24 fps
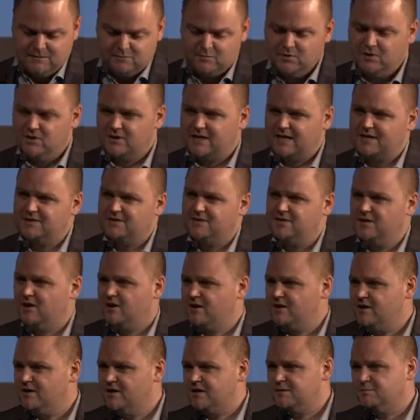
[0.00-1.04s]
We looked at the
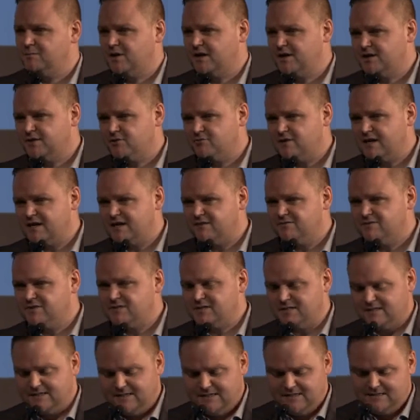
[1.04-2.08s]
IARC
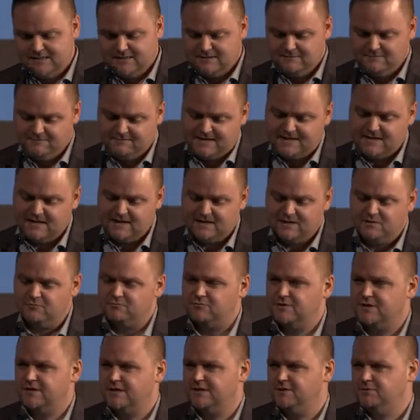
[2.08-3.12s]
monographs, and then finally
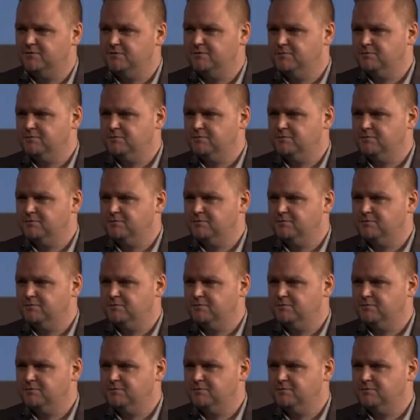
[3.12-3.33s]
we